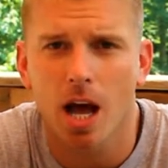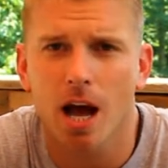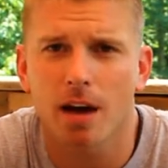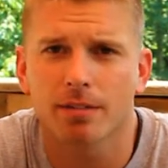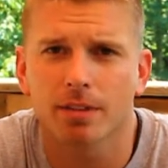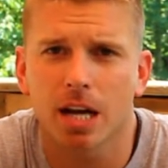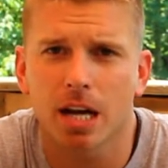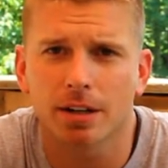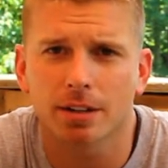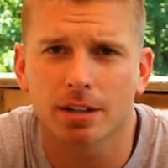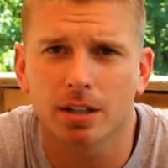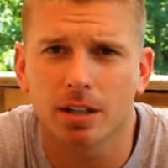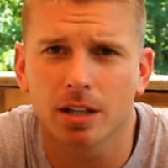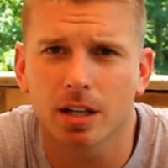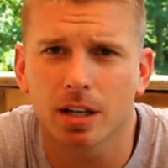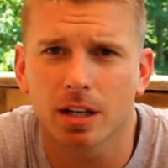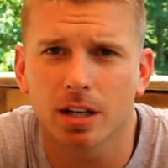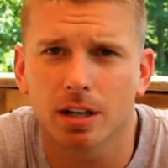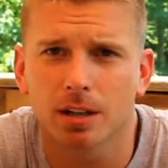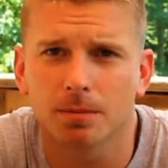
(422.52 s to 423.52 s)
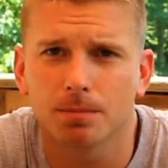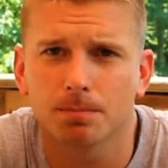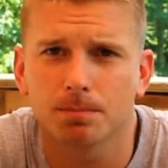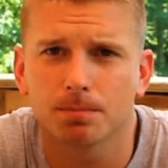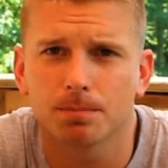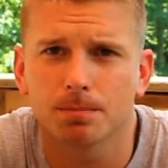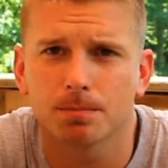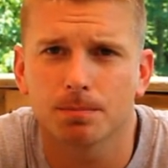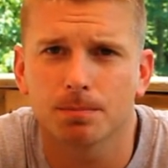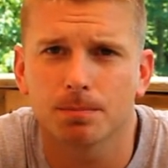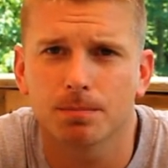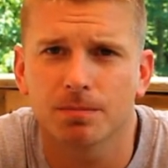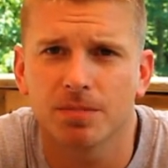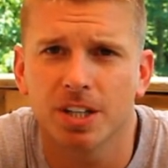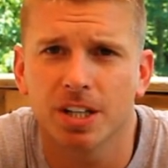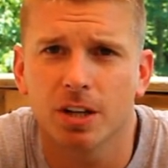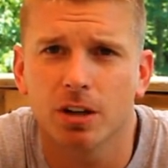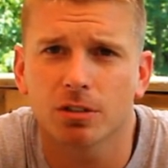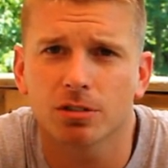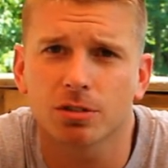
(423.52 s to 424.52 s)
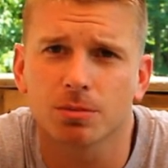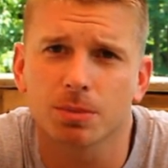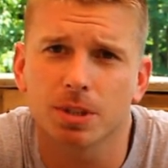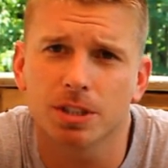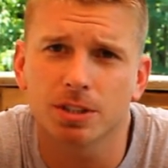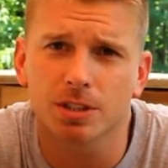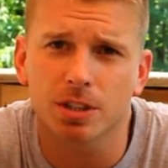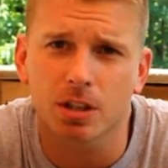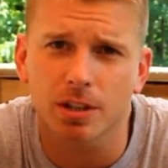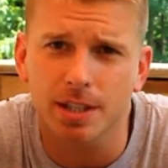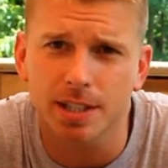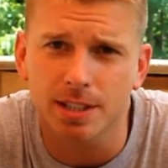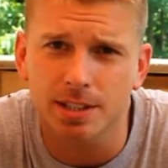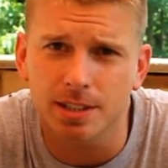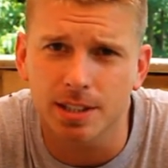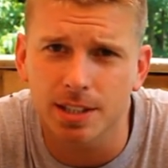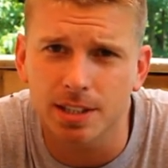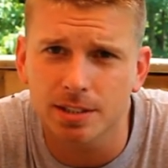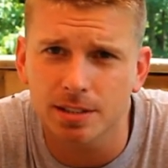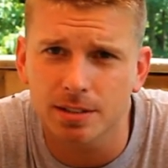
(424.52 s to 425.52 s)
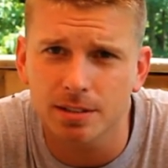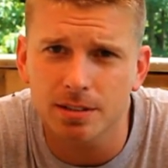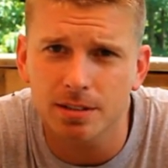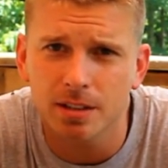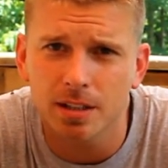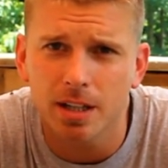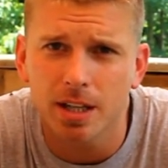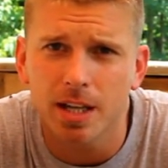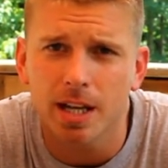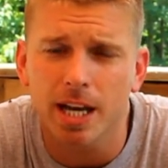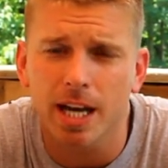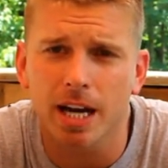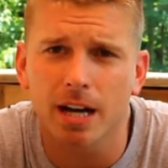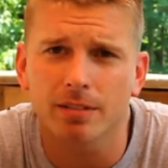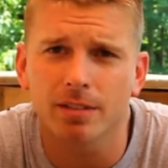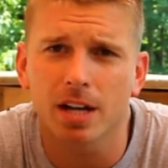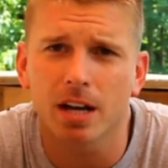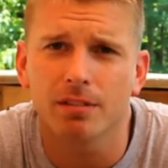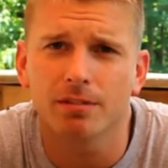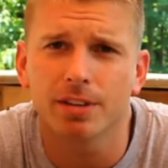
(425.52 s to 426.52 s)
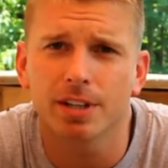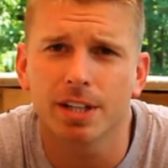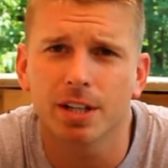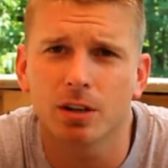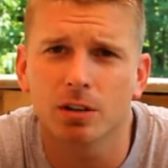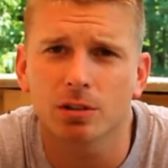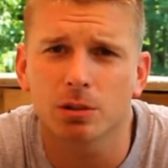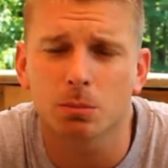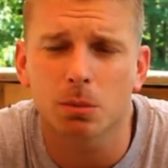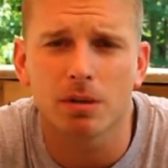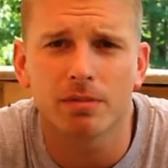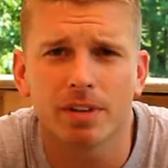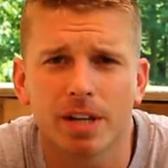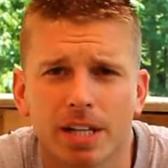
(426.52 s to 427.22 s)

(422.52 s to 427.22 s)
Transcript: I've got videos from this turkey season, and I've got videos from my